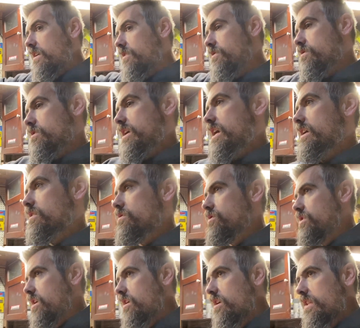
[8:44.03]
other anchors
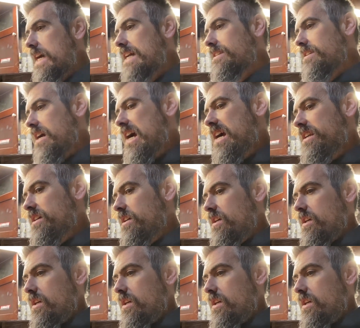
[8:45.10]
done on that side.